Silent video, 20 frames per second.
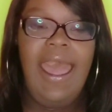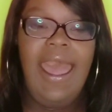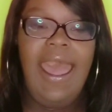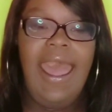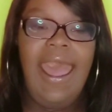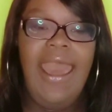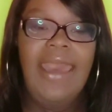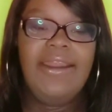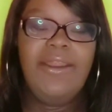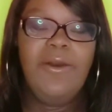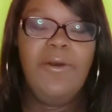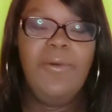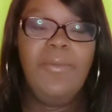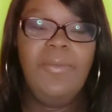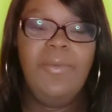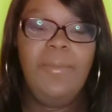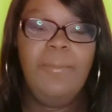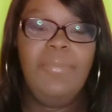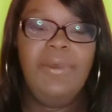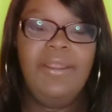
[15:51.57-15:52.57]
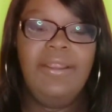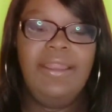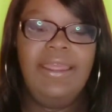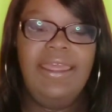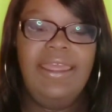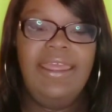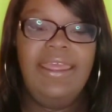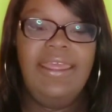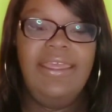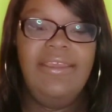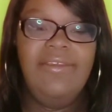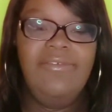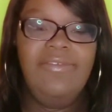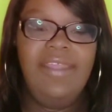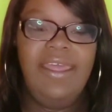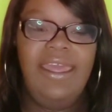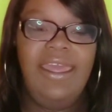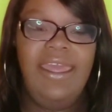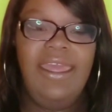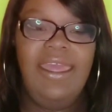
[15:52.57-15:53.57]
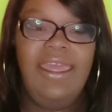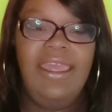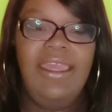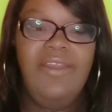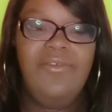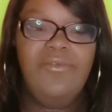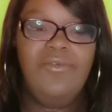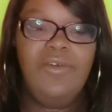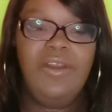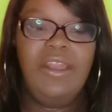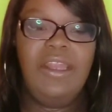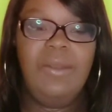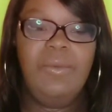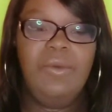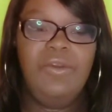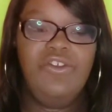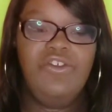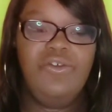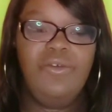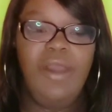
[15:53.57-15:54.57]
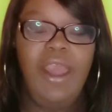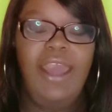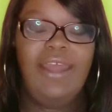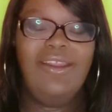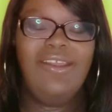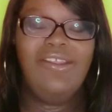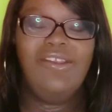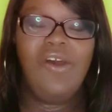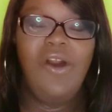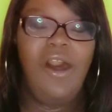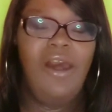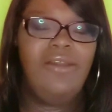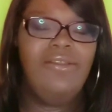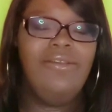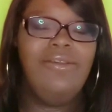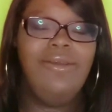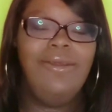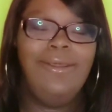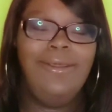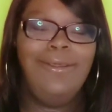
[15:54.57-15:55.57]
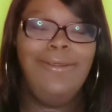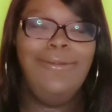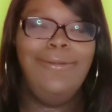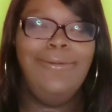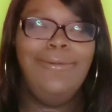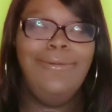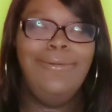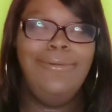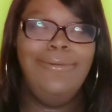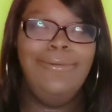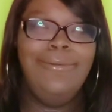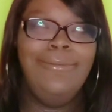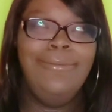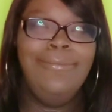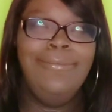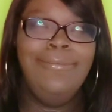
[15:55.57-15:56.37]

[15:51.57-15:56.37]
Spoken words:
I don't believe that he really was trying to talk to you.